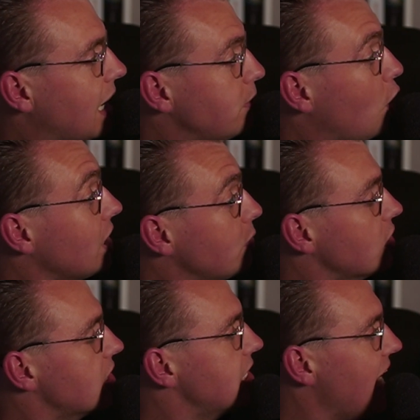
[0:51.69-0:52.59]
I'm not allowed
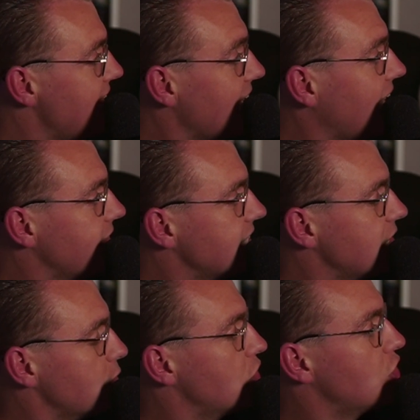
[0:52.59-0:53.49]
to say that. This
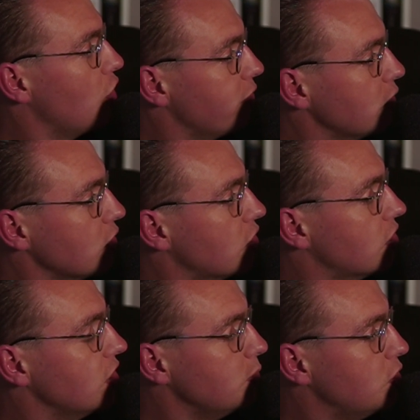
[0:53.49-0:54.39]
is a
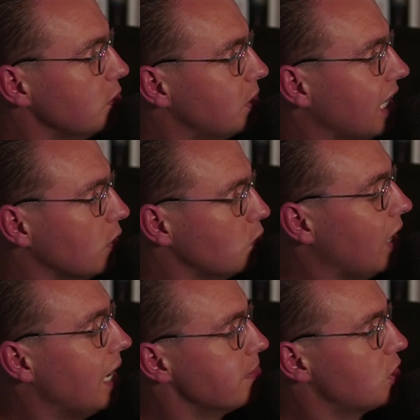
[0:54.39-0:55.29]
serverless YouTube channel,
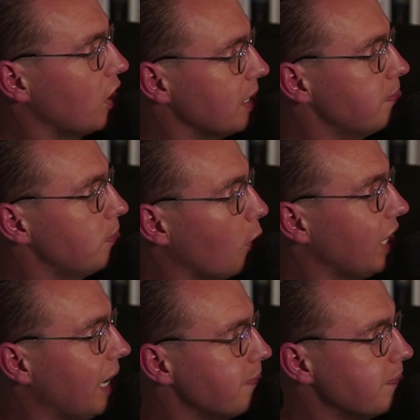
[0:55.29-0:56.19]
right? Sorry, go
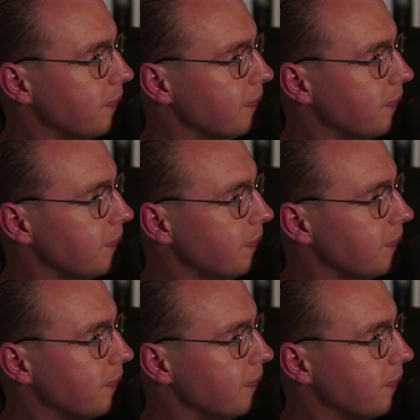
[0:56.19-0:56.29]
again.